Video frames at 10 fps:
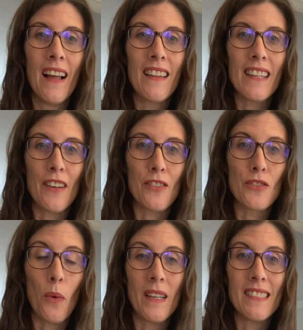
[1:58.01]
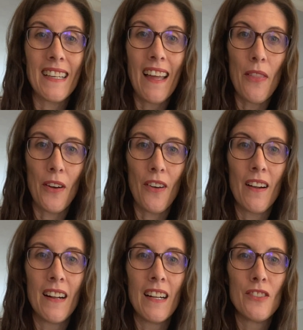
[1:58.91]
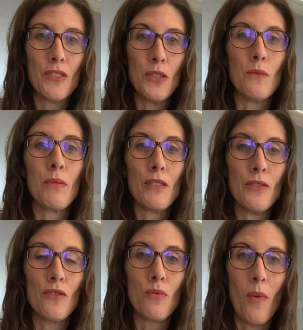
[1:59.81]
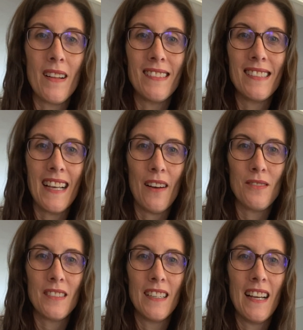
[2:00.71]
letters going together to produce one sound.